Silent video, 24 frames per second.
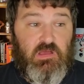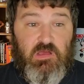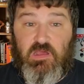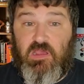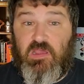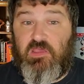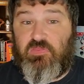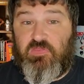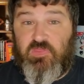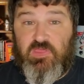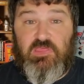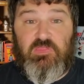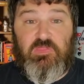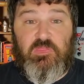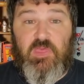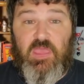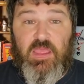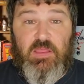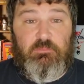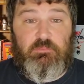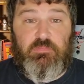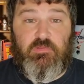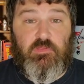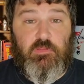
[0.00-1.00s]
I think
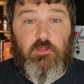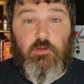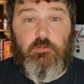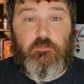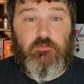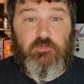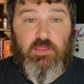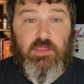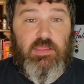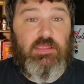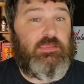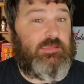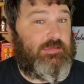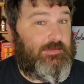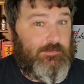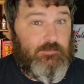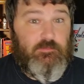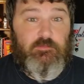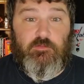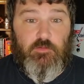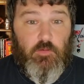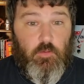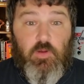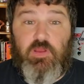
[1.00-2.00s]
that below deck
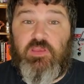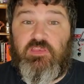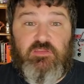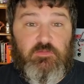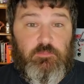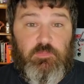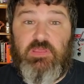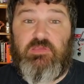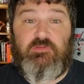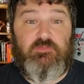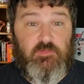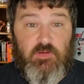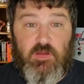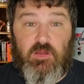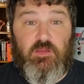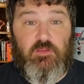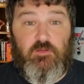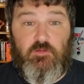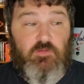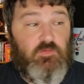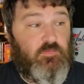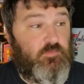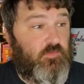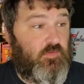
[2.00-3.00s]
is going to be very
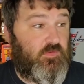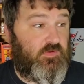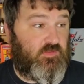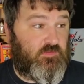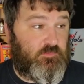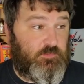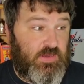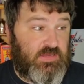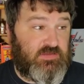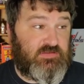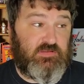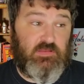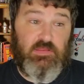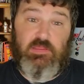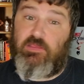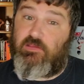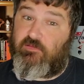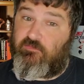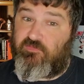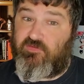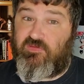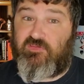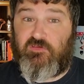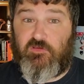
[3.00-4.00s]
useful, especially
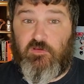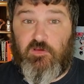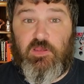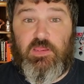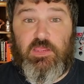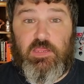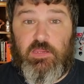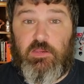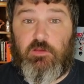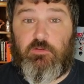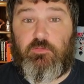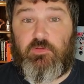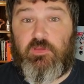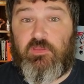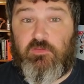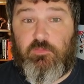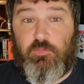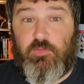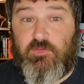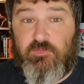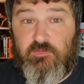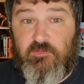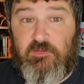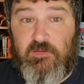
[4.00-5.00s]
if it's going to increase
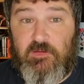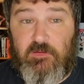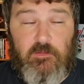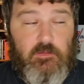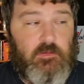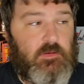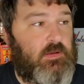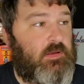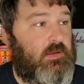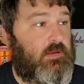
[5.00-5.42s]
with tier.